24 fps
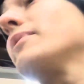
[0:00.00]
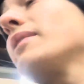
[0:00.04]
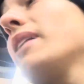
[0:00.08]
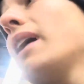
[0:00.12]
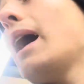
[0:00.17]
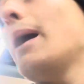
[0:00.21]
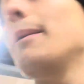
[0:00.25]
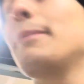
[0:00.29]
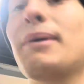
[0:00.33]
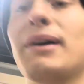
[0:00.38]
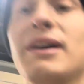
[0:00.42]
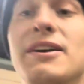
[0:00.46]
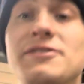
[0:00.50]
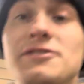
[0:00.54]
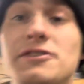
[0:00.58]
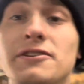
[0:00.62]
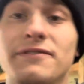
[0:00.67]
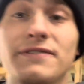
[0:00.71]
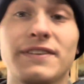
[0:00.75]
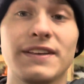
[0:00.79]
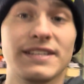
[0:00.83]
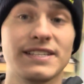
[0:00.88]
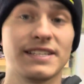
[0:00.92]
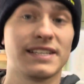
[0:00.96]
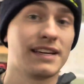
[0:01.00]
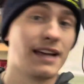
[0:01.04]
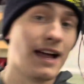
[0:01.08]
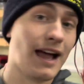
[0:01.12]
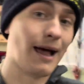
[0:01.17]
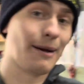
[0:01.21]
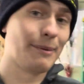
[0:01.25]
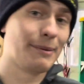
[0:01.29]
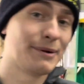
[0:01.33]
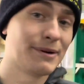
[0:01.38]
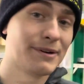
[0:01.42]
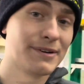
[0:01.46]
I'm not sure if that's
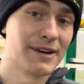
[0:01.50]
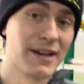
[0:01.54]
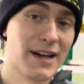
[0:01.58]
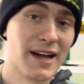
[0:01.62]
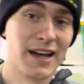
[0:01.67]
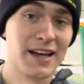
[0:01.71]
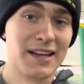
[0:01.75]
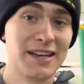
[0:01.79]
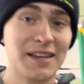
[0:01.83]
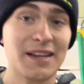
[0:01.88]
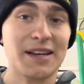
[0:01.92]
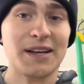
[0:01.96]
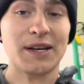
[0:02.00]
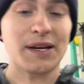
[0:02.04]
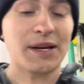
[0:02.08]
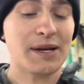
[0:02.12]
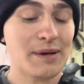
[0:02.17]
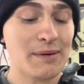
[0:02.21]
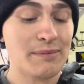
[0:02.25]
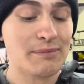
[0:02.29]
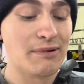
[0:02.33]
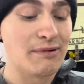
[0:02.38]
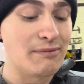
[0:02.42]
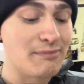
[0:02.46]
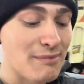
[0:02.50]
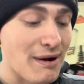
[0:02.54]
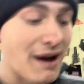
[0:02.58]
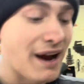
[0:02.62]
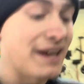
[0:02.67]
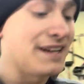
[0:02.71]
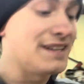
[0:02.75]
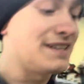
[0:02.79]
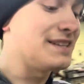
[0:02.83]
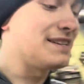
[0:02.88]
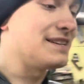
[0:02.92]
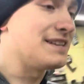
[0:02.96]
common or not, but
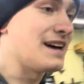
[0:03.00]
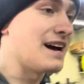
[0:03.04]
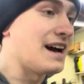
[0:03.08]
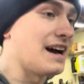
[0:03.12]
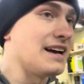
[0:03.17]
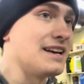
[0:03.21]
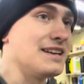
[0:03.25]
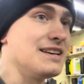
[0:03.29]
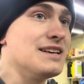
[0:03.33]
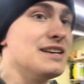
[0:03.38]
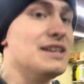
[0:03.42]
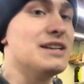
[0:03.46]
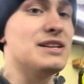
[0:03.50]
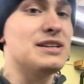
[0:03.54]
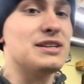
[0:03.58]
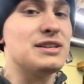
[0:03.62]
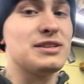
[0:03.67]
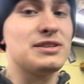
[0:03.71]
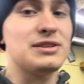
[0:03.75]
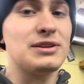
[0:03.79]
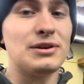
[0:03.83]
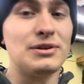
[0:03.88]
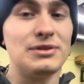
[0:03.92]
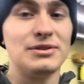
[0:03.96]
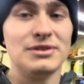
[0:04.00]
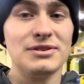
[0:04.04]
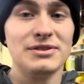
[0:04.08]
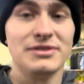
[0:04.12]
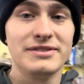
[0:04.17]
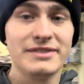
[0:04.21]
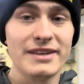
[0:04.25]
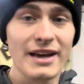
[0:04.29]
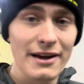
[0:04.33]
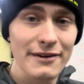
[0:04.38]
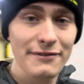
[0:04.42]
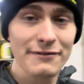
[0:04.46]
mine did not. So you
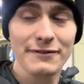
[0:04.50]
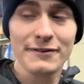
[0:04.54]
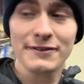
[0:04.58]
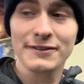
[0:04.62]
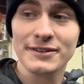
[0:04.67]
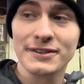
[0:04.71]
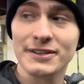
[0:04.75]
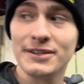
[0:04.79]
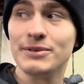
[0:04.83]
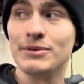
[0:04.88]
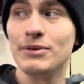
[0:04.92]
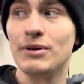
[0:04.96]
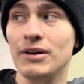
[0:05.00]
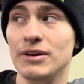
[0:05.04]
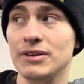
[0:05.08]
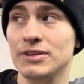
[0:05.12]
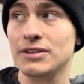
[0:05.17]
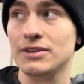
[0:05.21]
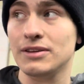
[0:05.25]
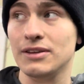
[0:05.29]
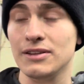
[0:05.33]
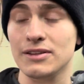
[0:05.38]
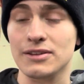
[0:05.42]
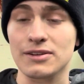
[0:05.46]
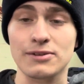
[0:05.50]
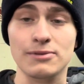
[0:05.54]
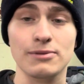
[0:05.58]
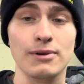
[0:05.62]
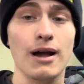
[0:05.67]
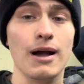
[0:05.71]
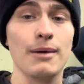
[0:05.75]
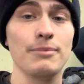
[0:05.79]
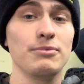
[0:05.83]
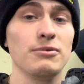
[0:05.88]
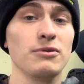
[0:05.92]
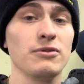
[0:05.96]
definitely want to either
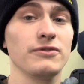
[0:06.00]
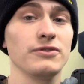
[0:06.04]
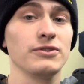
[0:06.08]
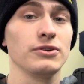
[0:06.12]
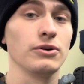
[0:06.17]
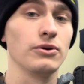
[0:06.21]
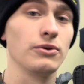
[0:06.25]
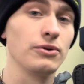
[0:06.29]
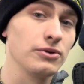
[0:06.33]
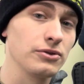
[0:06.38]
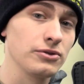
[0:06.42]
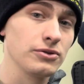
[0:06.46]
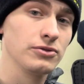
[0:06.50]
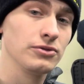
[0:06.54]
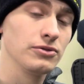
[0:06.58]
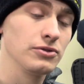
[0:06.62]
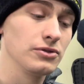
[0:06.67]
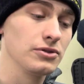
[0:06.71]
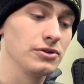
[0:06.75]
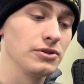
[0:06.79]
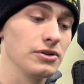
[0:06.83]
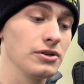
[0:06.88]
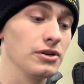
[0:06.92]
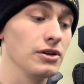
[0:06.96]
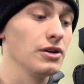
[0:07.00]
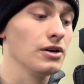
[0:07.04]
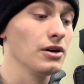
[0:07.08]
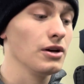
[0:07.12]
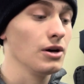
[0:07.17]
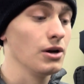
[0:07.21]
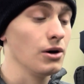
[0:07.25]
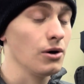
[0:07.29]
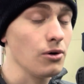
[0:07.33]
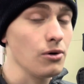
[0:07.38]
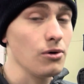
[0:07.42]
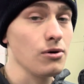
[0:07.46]
swap over your oil cooler
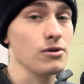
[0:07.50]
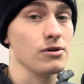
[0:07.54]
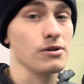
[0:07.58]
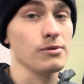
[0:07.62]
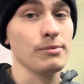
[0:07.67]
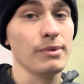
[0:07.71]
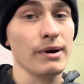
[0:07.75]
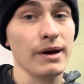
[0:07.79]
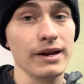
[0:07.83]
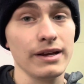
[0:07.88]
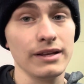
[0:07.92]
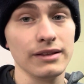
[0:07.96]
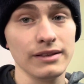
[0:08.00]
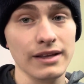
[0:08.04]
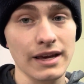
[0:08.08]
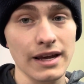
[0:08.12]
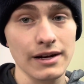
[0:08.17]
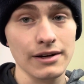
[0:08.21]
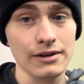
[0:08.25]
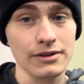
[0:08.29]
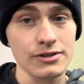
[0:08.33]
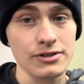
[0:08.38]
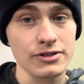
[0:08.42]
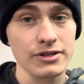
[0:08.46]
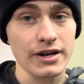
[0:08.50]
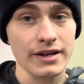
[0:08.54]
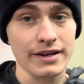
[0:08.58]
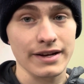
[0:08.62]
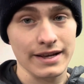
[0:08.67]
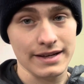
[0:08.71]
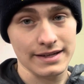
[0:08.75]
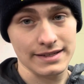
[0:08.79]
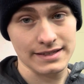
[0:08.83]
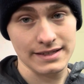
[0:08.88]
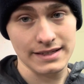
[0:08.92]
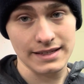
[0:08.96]
or buy a later
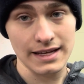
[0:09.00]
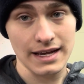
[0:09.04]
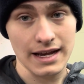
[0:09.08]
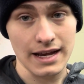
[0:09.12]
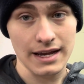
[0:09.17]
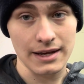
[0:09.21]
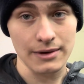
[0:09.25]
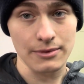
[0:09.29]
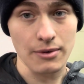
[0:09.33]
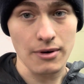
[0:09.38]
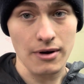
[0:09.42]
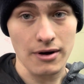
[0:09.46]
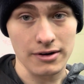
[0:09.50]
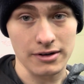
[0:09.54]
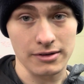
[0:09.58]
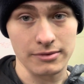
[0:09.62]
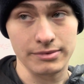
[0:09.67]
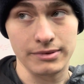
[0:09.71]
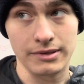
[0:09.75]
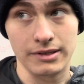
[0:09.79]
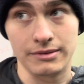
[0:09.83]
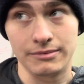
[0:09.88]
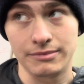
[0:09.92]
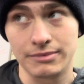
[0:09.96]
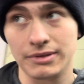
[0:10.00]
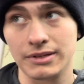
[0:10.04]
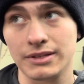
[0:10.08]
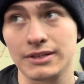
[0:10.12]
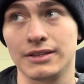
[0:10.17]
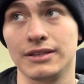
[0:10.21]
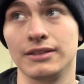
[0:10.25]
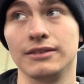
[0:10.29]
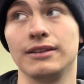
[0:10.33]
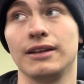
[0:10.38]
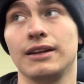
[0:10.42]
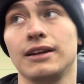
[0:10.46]
gen STI water pump.
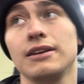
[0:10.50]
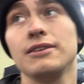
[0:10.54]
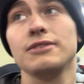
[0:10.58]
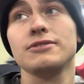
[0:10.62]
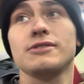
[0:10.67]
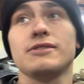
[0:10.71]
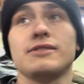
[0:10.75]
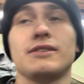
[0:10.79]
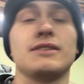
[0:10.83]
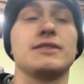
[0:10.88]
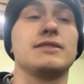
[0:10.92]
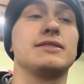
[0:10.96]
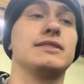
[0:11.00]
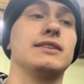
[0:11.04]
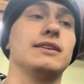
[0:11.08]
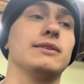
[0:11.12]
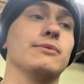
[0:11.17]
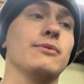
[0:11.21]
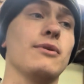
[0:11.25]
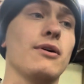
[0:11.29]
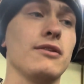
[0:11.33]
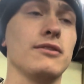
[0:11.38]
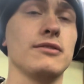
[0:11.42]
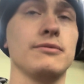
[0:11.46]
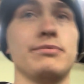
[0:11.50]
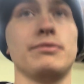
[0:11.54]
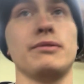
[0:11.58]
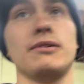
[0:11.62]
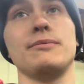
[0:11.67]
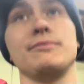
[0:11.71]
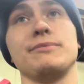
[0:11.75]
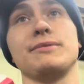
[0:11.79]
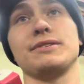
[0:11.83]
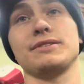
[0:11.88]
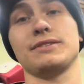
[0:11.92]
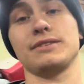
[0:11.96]
The later gen STI water
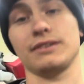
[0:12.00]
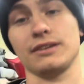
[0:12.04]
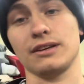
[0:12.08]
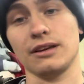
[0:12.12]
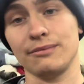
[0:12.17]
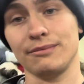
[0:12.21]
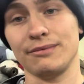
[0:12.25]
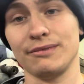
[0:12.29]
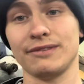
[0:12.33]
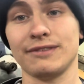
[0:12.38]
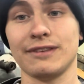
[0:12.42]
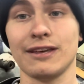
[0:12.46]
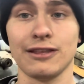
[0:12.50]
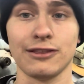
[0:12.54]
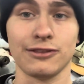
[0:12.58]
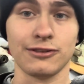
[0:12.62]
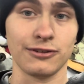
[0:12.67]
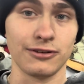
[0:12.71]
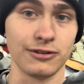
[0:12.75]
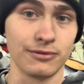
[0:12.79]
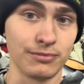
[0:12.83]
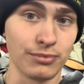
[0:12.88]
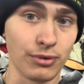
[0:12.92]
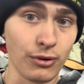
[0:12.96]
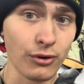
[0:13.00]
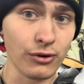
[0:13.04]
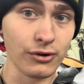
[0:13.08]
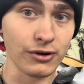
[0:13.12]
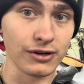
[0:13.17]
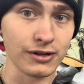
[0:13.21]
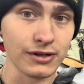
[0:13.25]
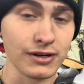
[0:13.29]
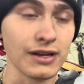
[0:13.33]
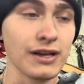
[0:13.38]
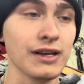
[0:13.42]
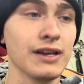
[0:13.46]
pump doesn't come with that third
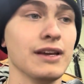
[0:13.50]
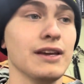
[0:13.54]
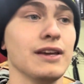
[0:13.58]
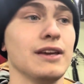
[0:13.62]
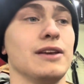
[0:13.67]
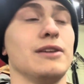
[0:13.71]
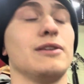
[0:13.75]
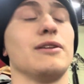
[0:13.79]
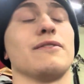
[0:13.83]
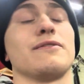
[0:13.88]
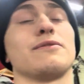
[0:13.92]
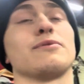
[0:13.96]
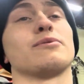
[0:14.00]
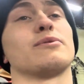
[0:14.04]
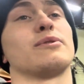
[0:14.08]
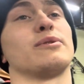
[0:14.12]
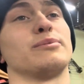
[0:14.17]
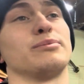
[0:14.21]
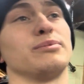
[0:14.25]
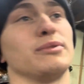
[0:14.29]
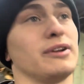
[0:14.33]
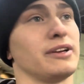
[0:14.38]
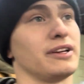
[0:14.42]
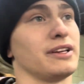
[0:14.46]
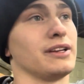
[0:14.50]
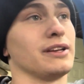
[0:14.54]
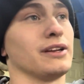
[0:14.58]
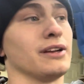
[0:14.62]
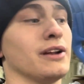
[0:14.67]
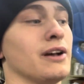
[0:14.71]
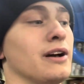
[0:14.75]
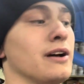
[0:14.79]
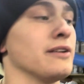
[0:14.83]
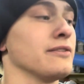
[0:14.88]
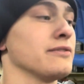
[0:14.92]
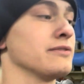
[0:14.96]
port. You don't have to worry about plugging it
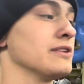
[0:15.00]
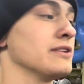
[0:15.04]
off.